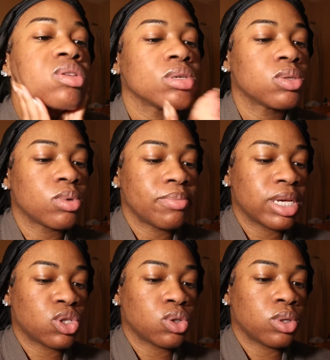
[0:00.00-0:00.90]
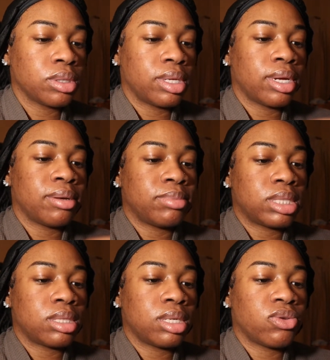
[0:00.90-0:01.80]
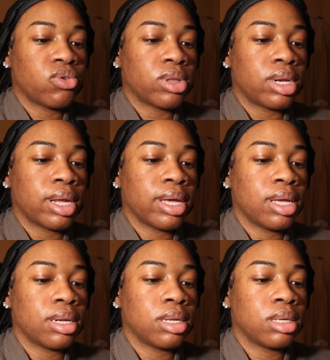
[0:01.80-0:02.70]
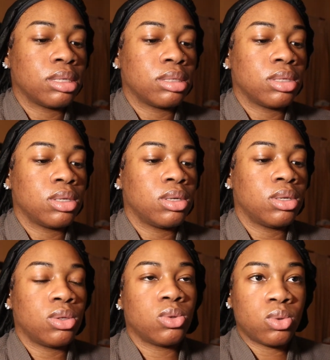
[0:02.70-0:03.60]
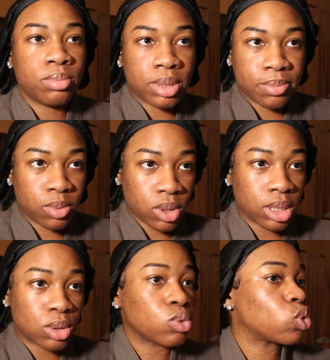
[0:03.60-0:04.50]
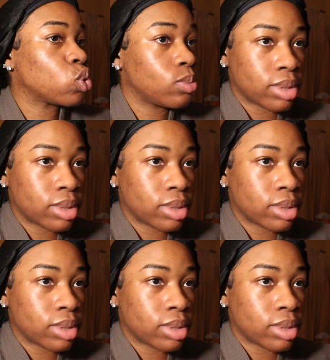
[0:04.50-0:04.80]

I just wanna make sure that I'm set for the night. Oops, poured a little too